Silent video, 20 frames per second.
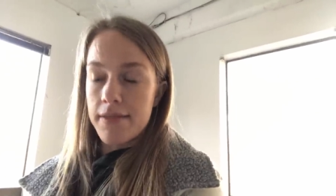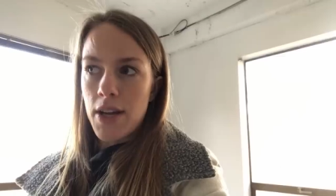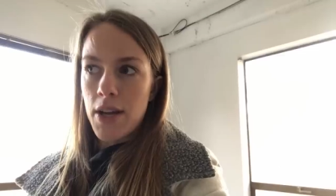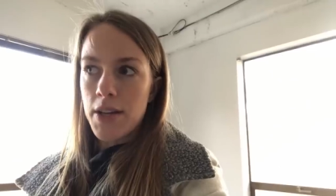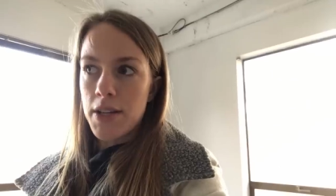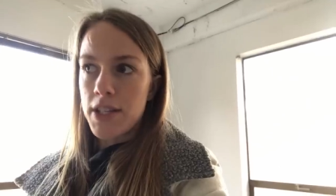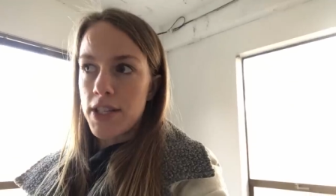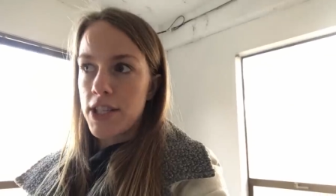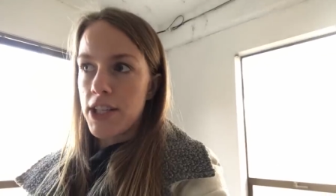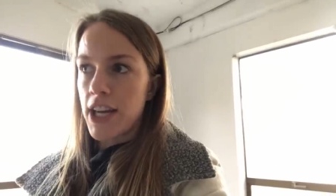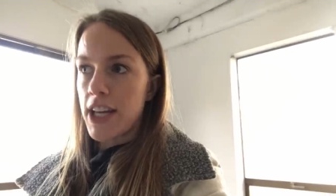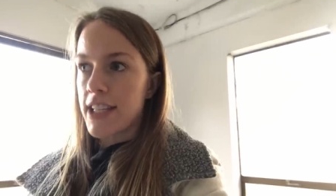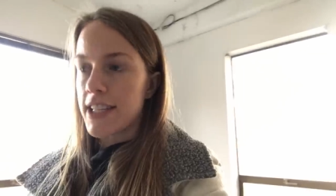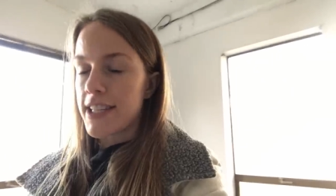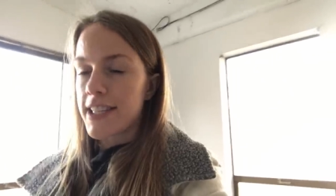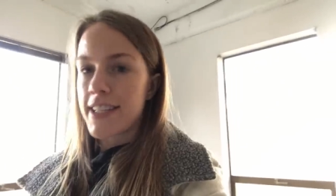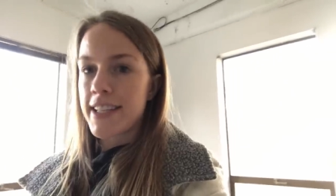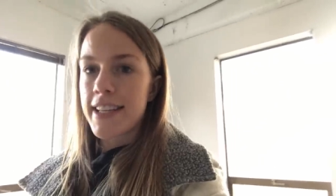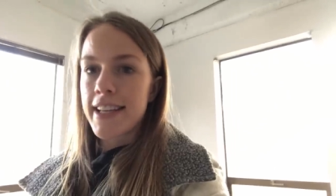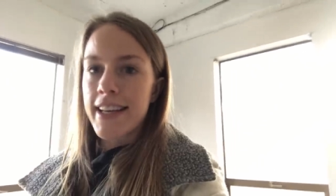So it's
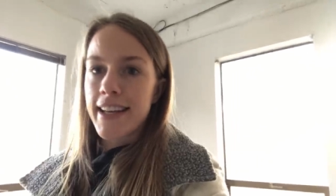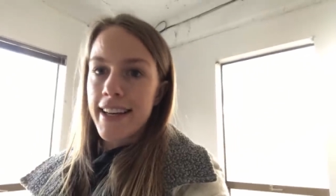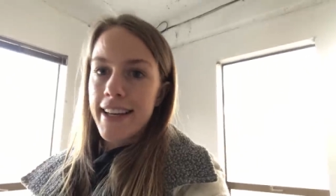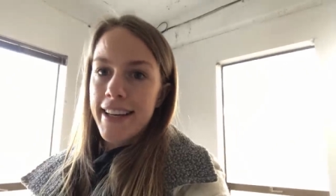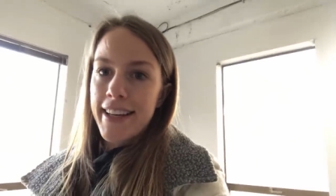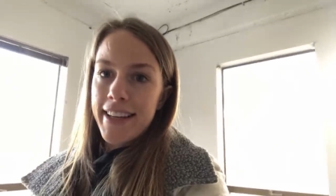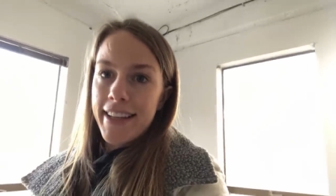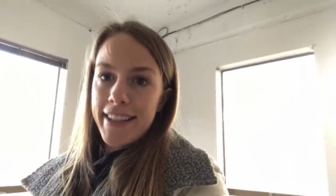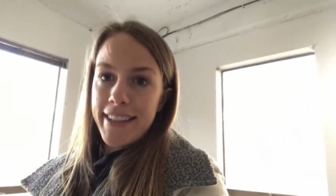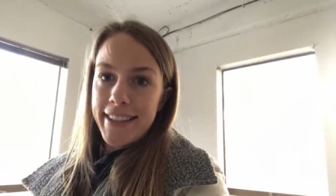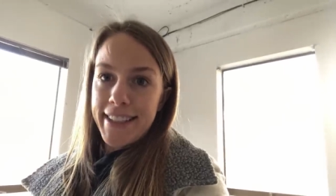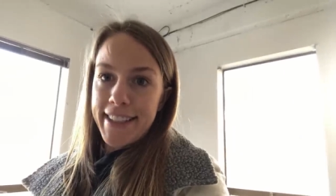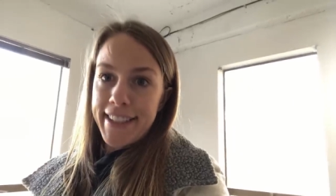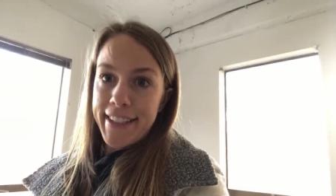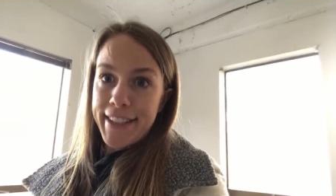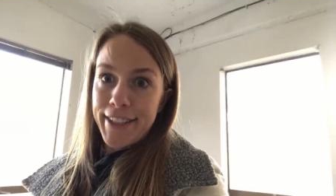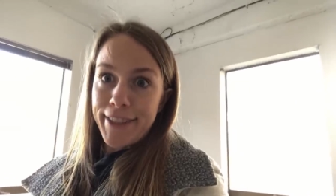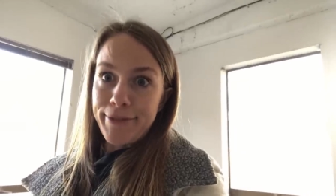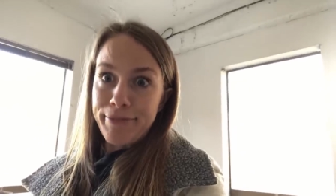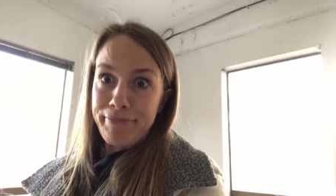just, you
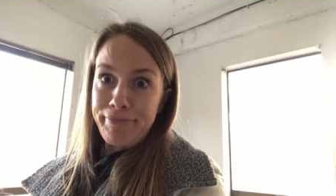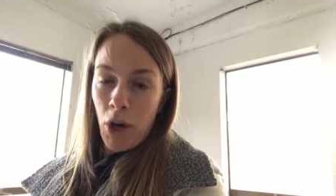know